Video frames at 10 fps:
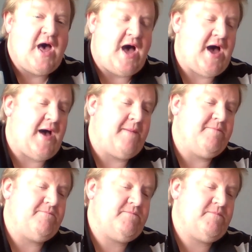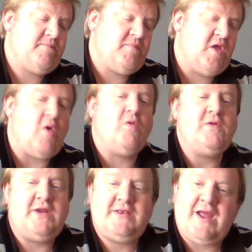The
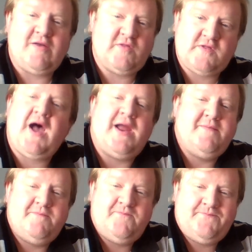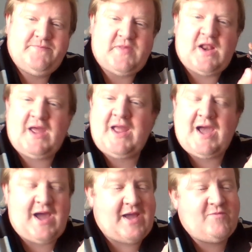only downside that
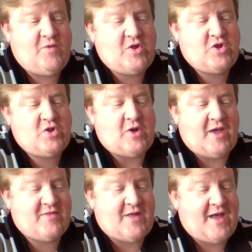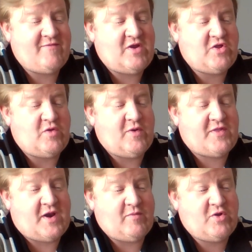I wish I have an issue with,
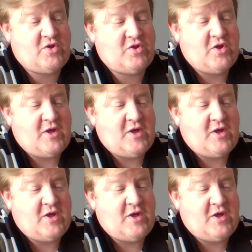and I wish